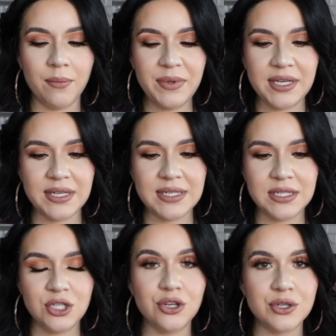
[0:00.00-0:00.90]

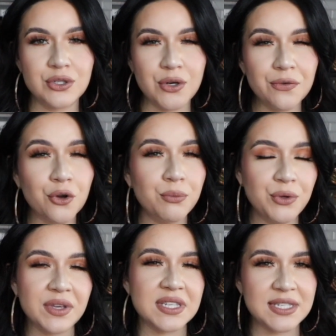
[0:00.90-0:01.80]
because your cervical
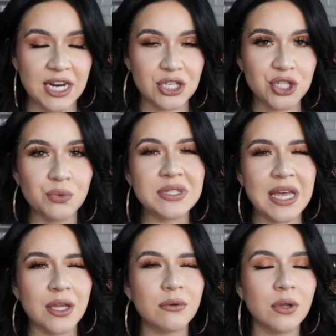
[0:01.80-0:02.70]
mucus texture will
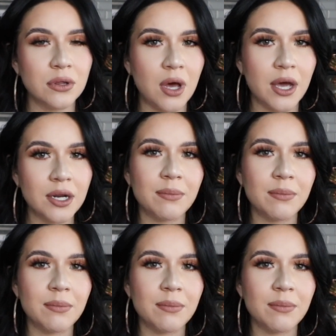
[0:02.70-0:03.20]
tell you a lot